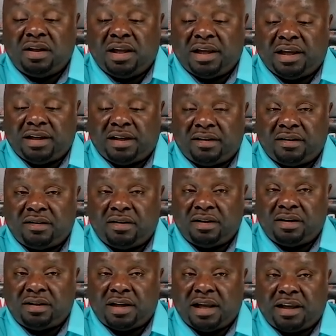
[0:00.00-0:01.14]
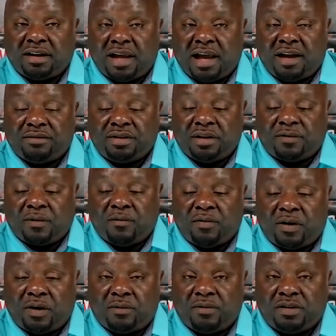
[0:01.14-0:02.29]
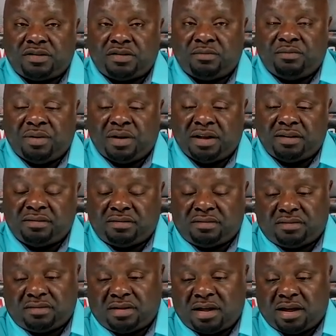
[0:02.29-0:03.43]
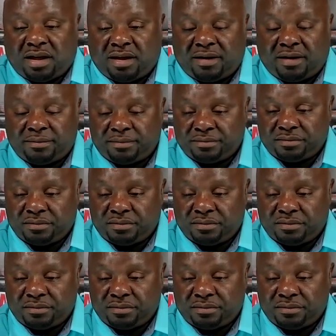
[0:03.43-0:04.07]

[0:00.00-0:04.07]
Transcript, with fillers: and, and, they can have different verbiage, but um,